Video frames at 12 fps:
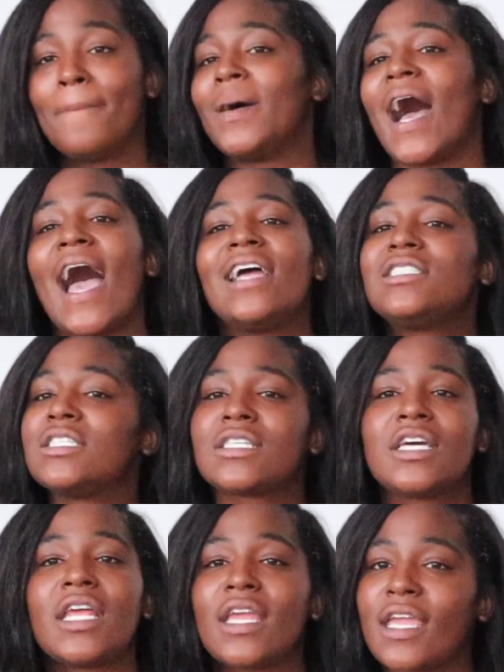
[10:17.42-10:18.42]
but I just
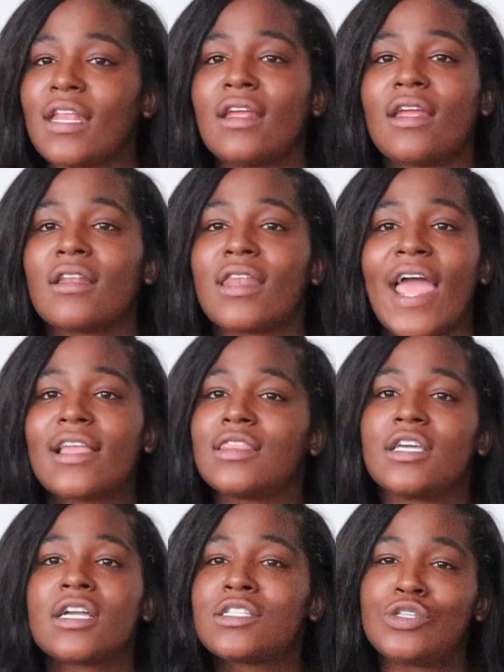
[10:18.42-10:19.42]
couldn't get in, like
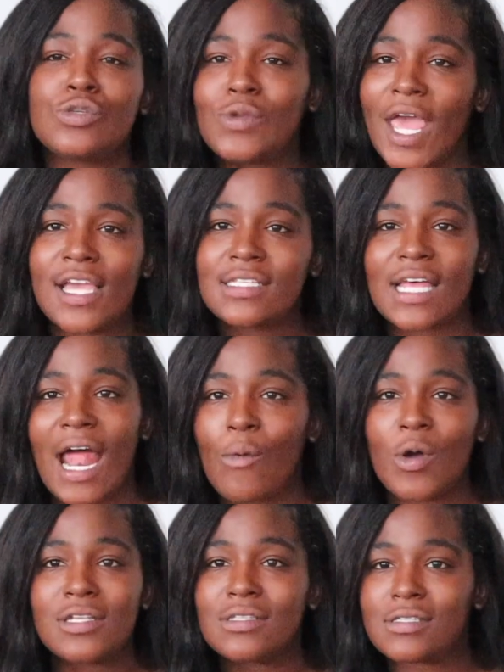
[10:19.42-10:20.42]
the 2 days that I
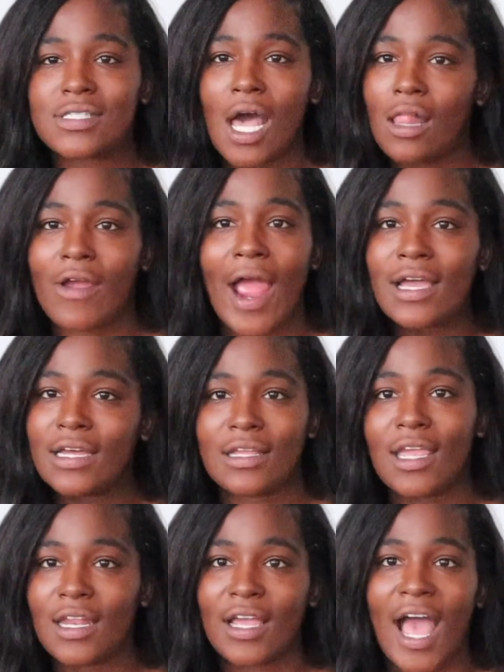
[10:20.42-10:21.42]
wanted to tell her, I couldn't
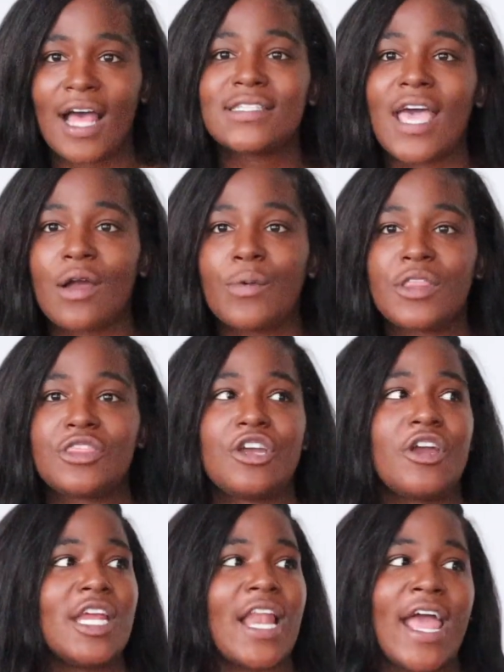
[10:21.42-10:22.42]
get in contact with
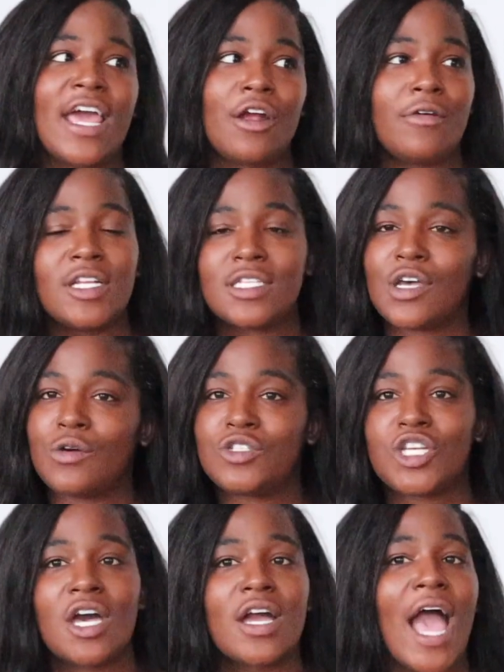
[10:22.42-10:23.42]
her. And I had already told
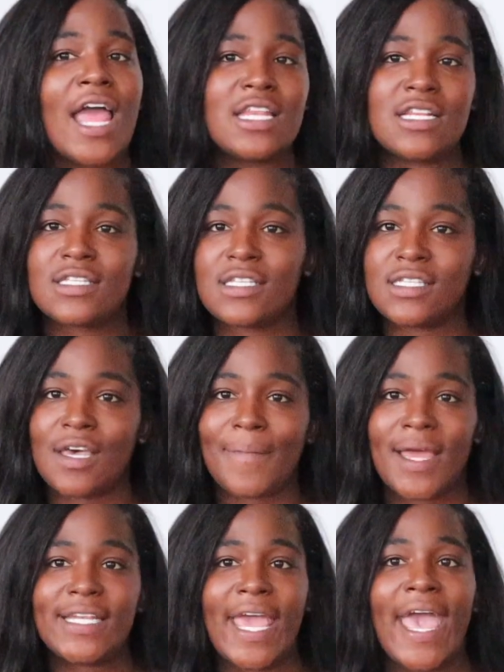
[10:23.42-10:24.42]
Chuck I needed to tell
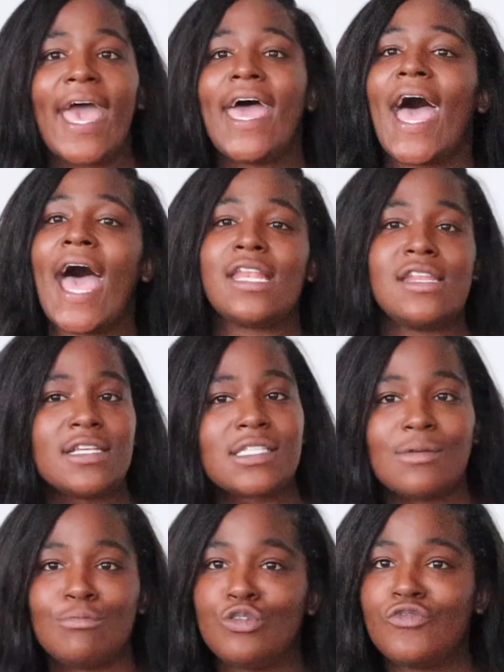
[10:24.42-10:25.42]
my dad, I needed
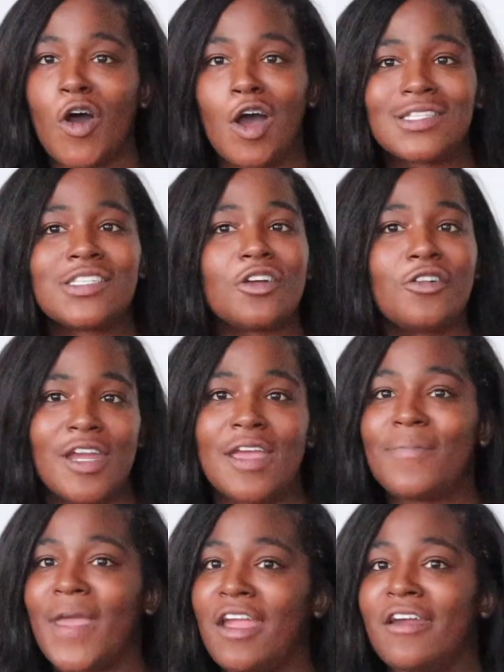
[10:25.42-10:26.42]
to move on to
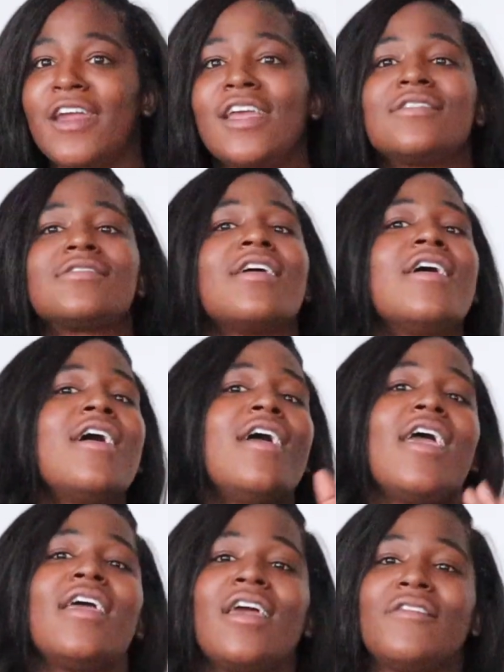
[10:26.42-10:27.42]
grandparents
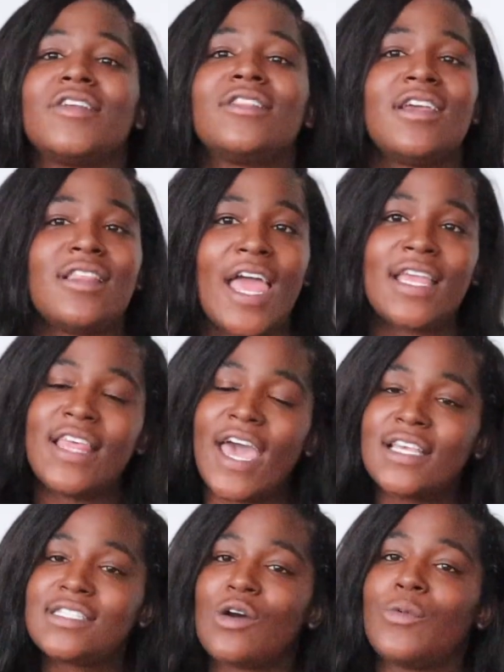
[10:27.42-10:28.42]
and everything like
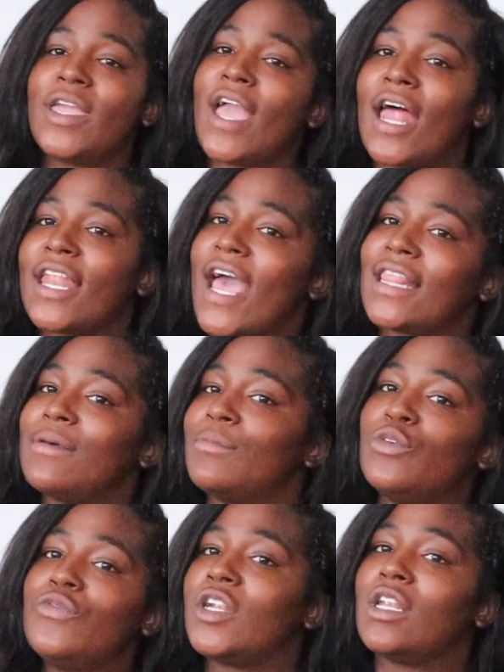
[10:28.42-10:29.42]
that. So we kind of had to
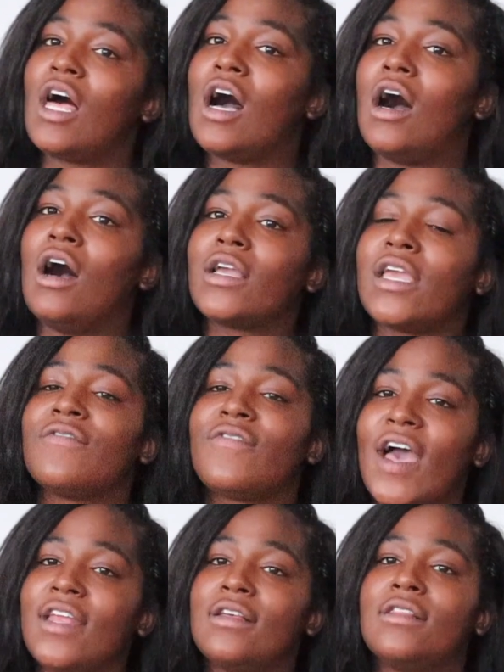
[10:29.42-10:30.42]
move it along. And
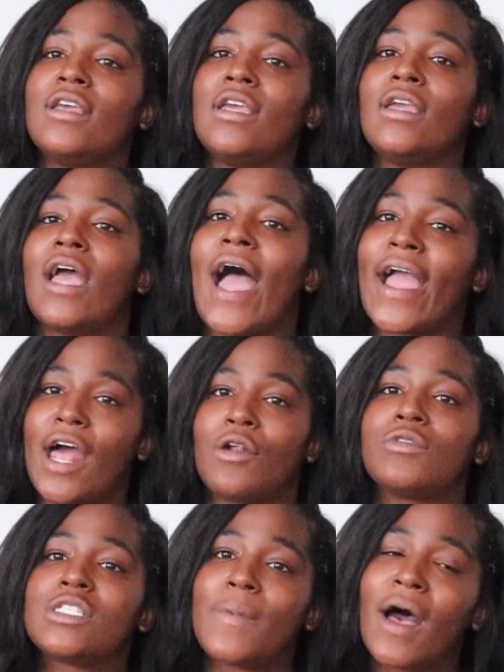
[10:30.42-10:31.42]
finally I got
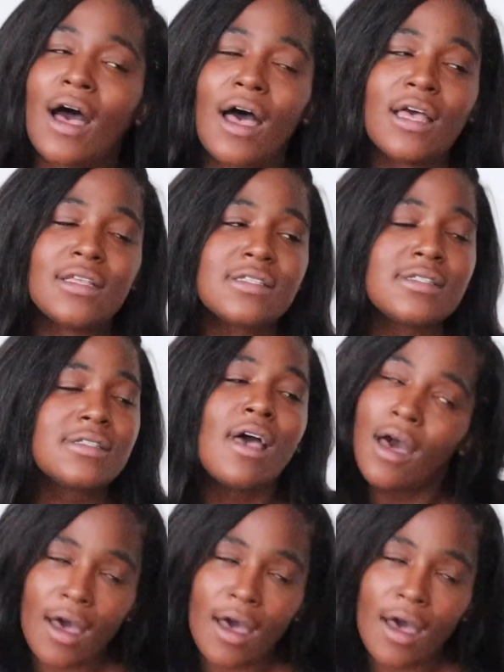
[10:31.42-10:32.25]
a response